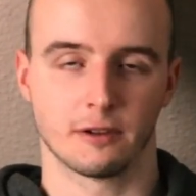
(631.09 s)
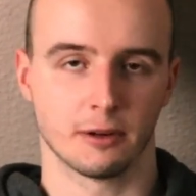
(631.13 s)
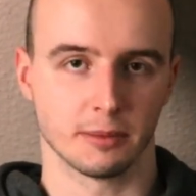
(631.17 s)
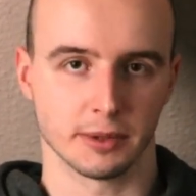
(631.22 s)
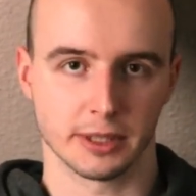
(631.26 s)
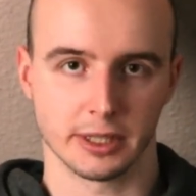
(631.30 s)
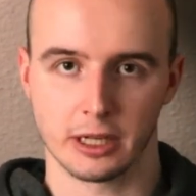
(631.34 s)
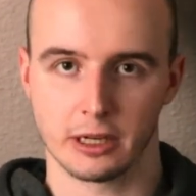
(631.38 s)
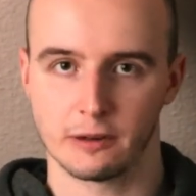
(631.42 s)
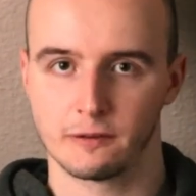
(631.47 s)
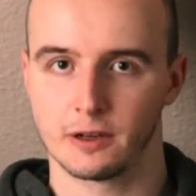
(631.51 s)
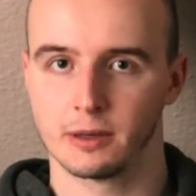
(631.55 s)

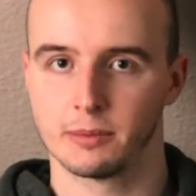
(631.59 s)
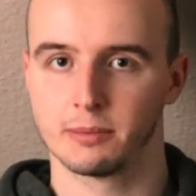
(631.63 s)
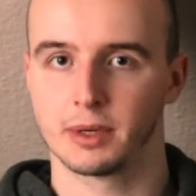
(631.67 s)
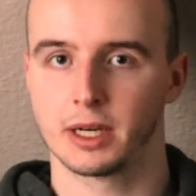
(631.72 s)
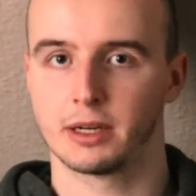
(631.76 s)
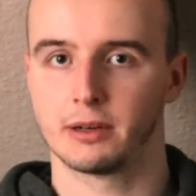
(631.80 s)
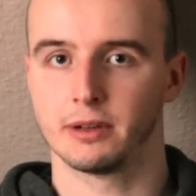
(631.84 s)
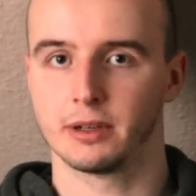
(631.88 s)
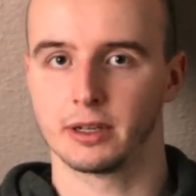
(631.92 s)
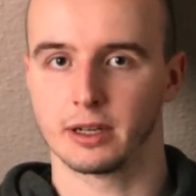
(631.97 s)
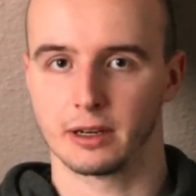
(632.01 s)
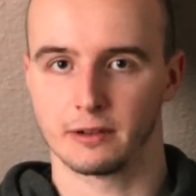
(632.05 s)
from South
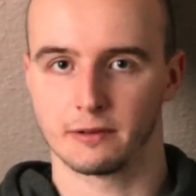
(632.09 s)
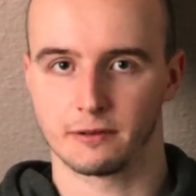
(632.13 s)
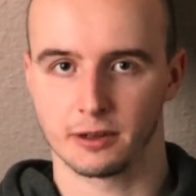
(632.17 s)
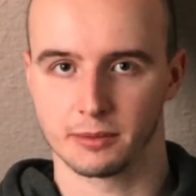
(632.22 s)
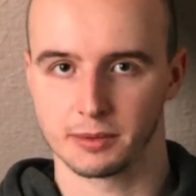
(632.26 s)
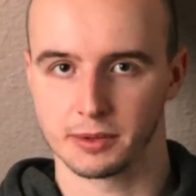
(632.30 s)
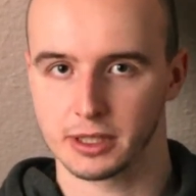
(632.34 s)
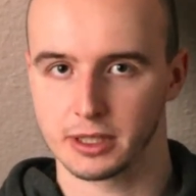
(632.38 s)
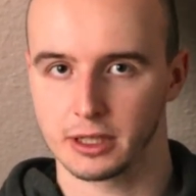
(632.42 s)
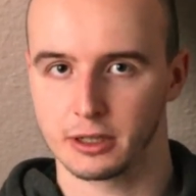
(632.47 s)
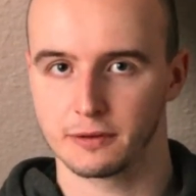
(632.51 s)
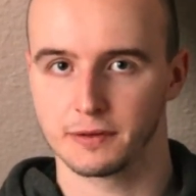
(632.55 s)
America,
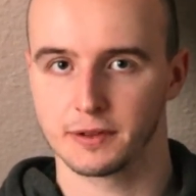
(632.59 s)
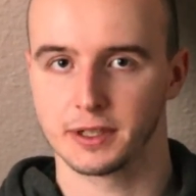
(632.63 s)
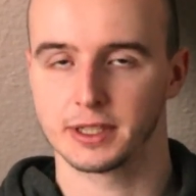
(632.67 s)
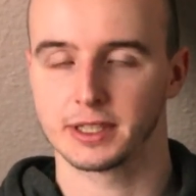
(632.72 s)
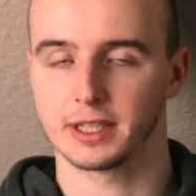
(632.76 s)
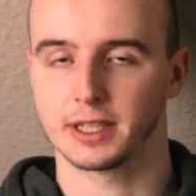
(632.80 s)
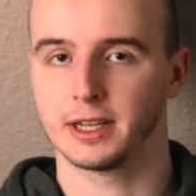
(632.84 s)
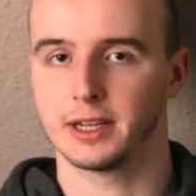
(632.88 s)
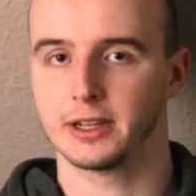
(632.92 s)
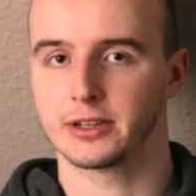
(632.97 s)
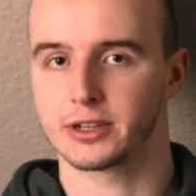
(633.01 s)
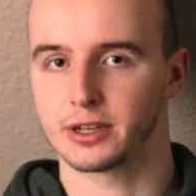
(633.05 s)
from
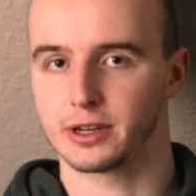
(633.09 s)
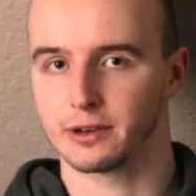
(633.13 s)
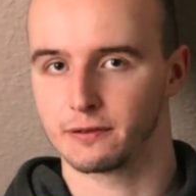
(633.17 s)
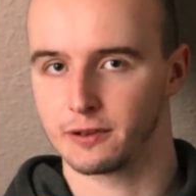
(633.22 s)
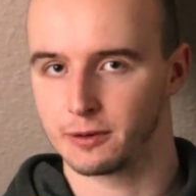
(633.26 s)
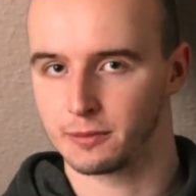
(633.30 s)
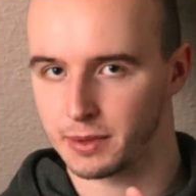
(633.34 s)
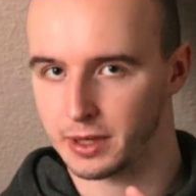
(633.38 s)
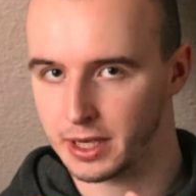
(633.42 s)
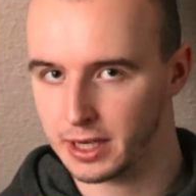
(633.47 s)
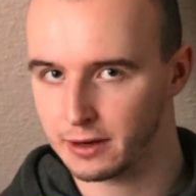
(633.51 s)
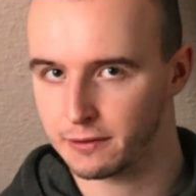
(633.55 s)
Southeast Asia,
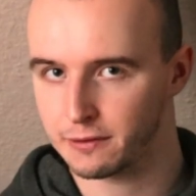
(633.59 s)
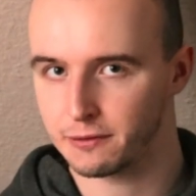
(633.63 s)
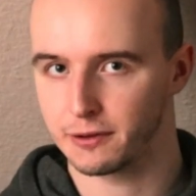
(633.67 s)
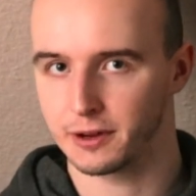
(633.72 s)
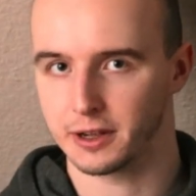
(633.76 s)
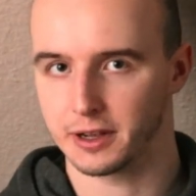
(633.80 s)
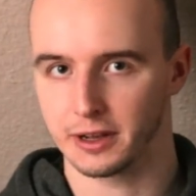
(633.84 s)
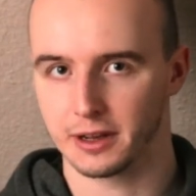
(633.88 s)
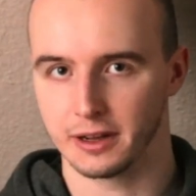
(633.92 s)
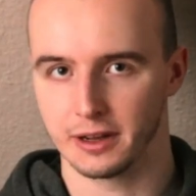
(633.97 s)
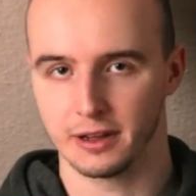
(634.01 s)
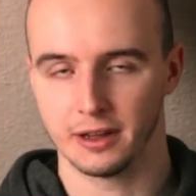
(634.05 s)
from
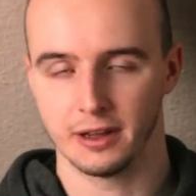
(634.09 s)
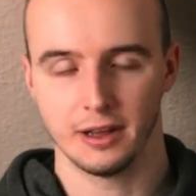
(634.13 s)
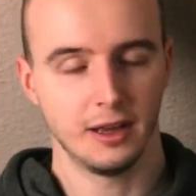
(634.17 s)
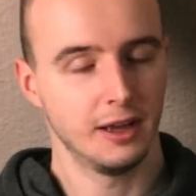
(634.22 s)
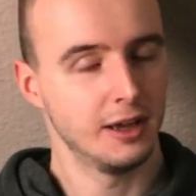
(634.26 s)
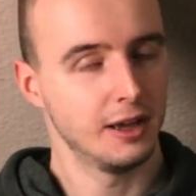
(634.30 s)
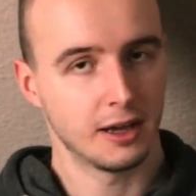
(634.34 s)
Africa.